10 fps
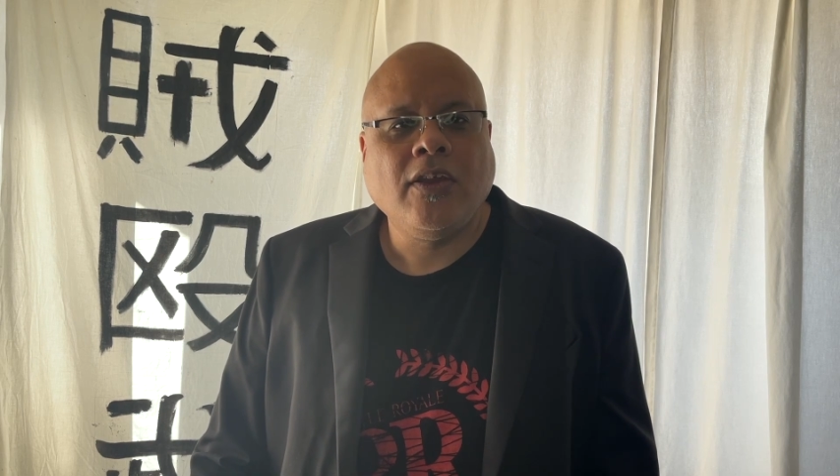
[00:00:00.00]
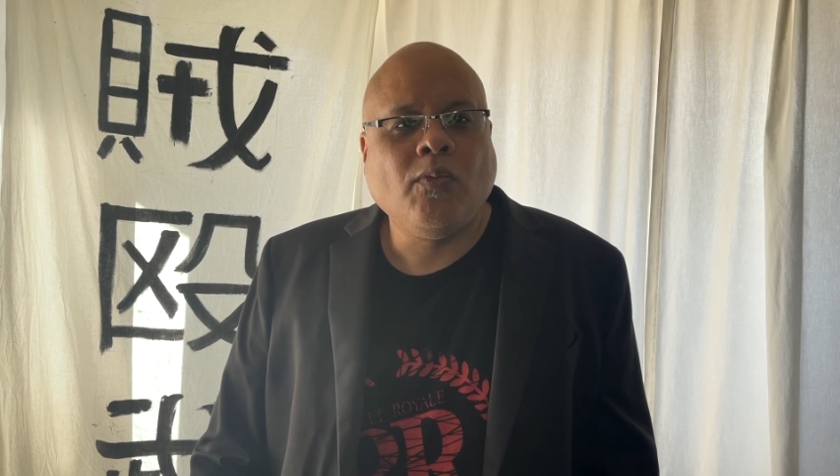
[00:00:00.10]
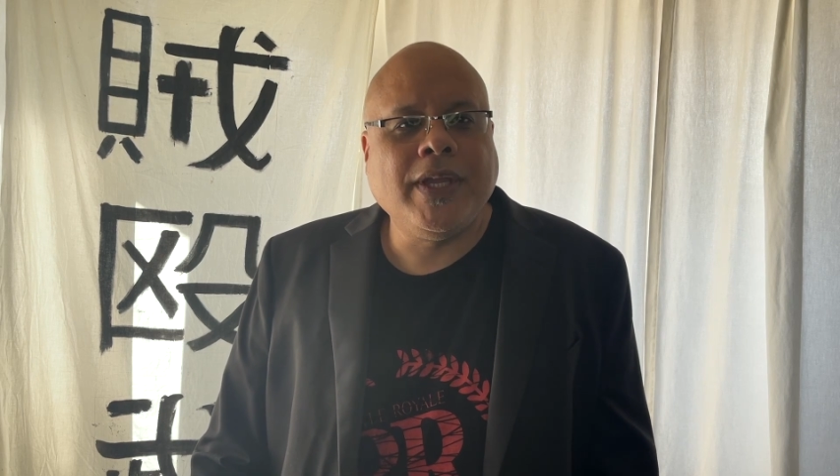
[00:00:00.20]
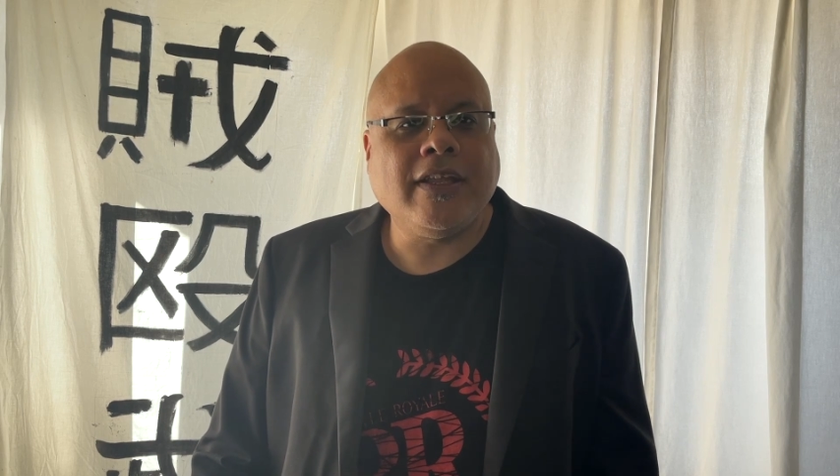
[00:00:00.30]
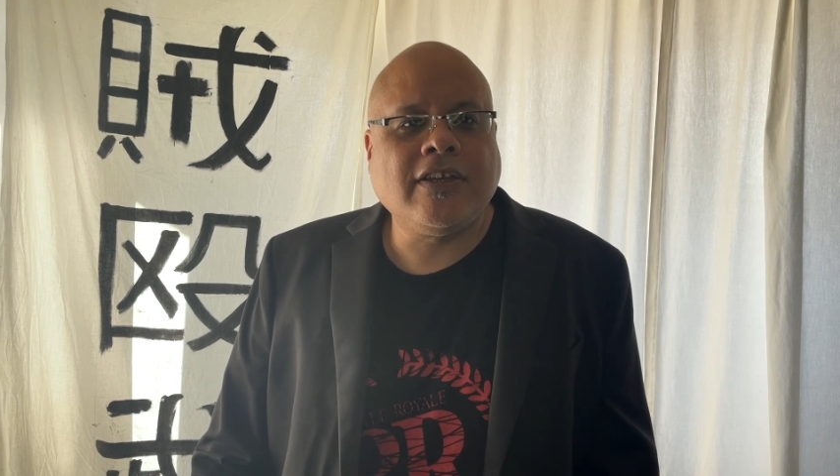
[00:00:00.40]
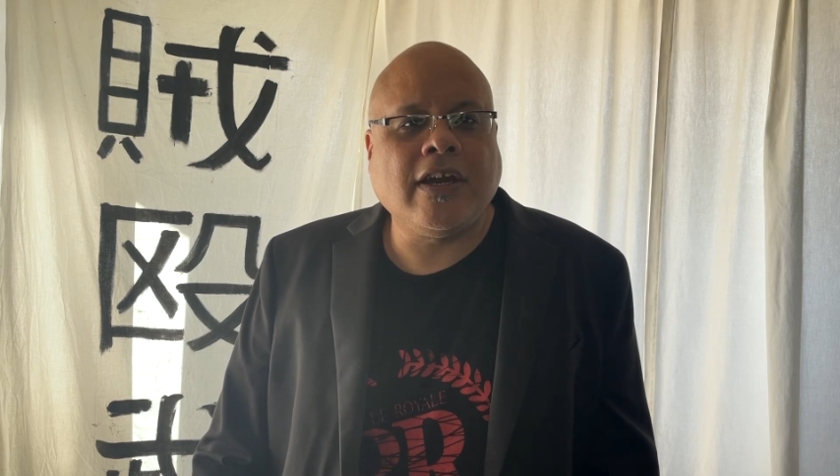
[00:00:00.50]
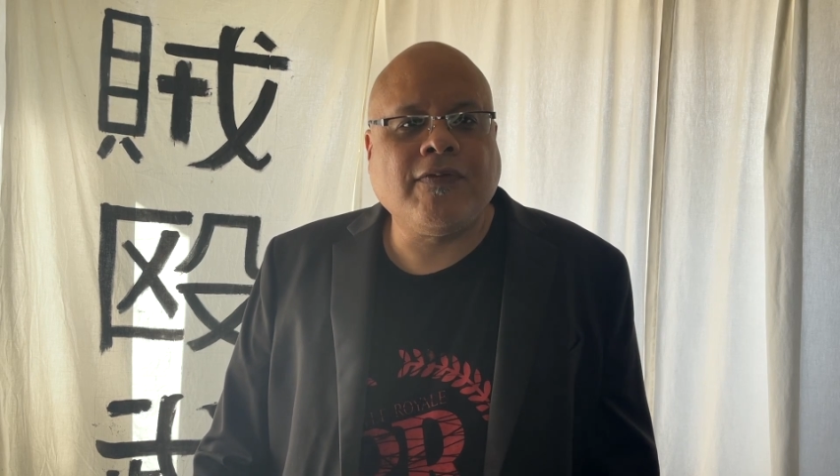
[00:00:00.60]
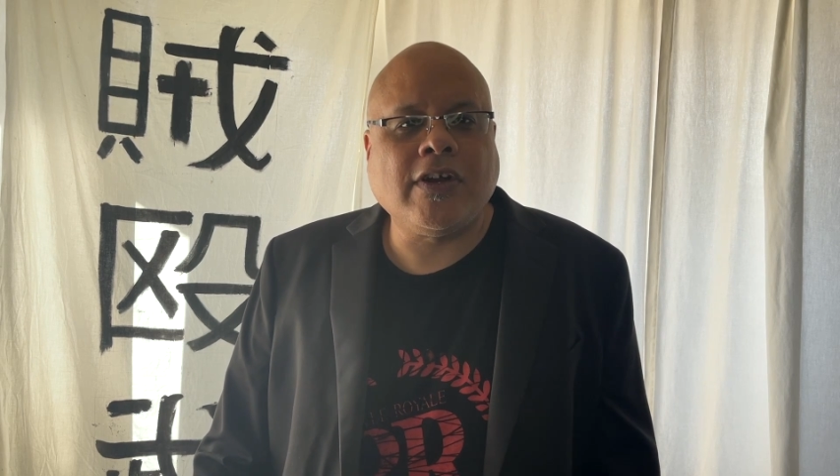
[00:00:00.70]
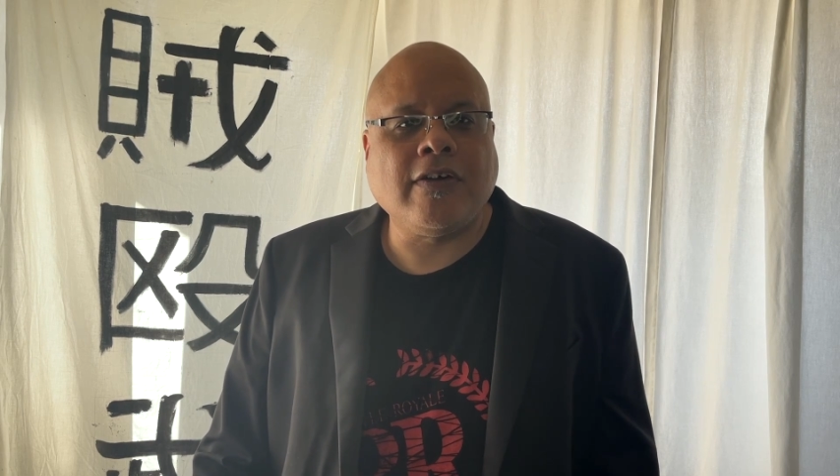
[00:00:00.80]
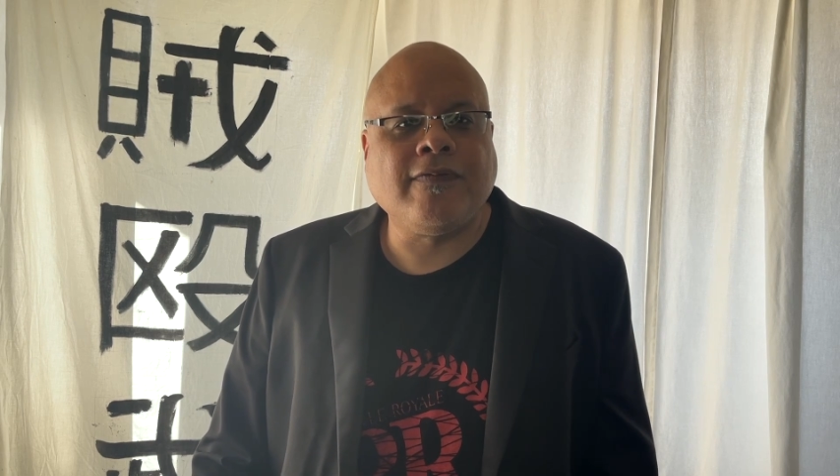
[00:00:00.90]
We
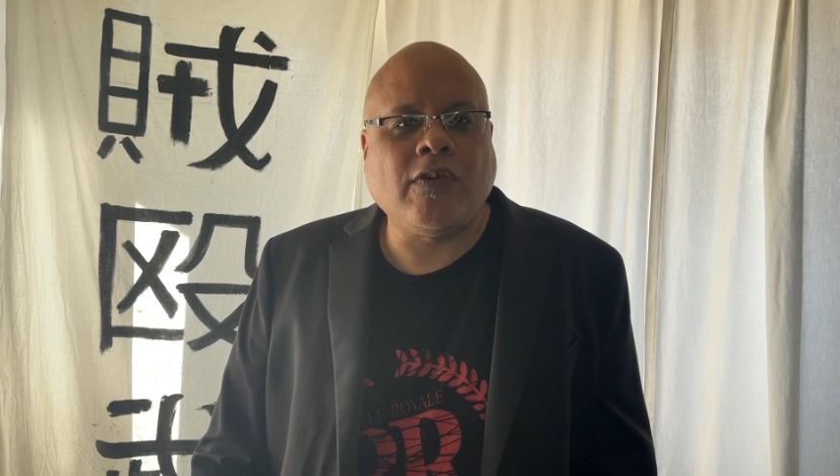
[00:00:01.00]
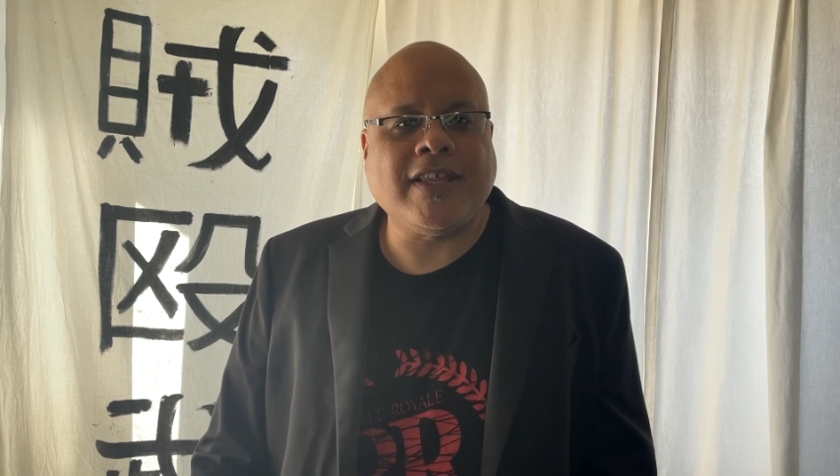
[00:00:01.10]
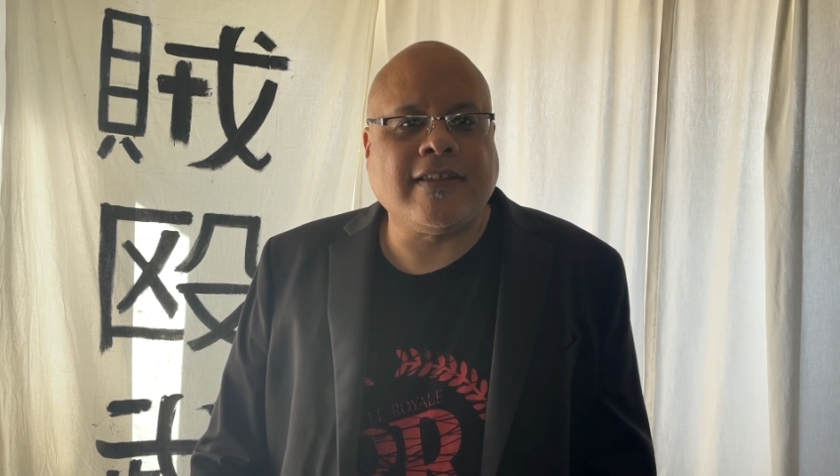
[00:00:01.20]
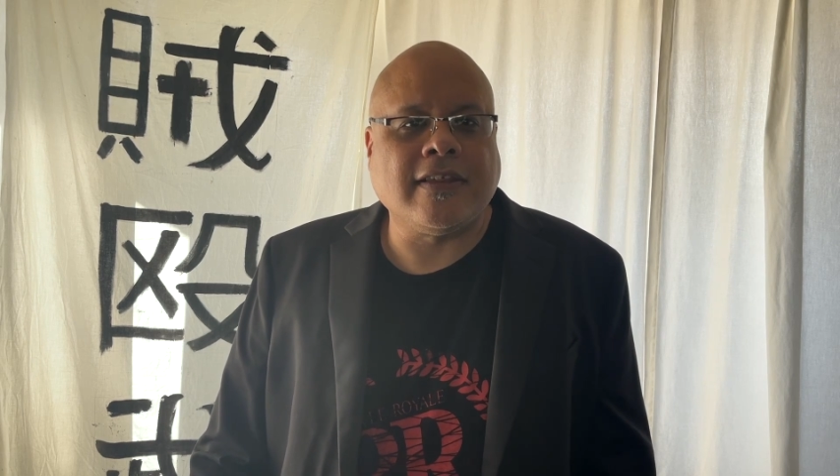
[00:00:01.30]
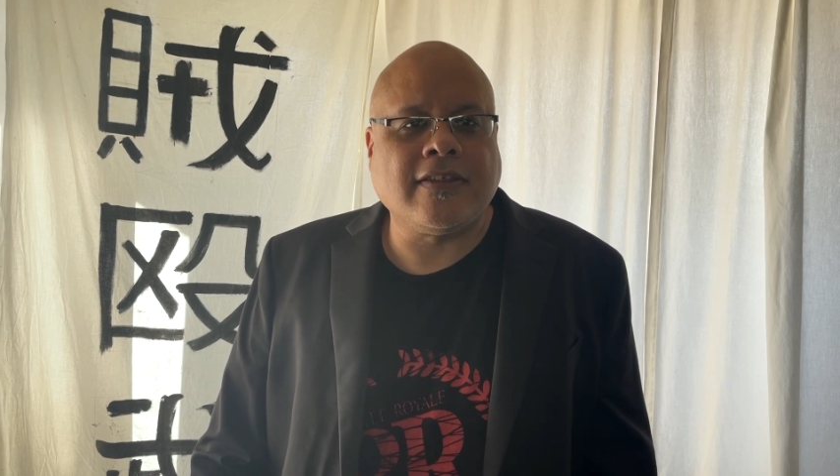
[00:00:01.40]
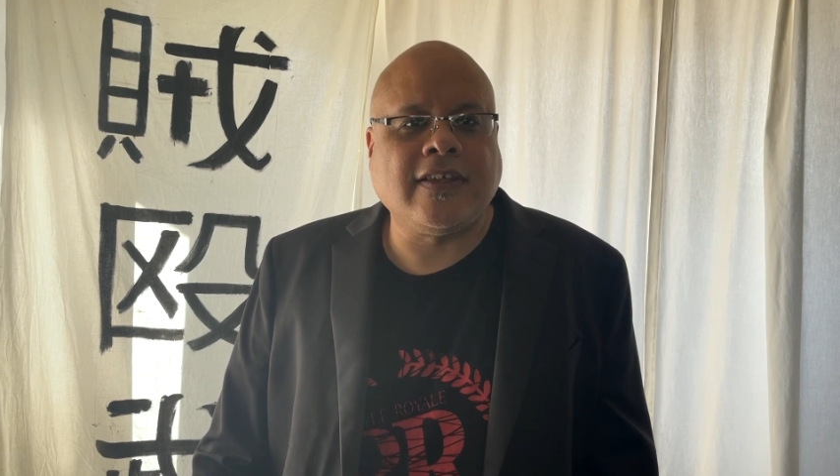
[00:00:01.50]
uncover our voices,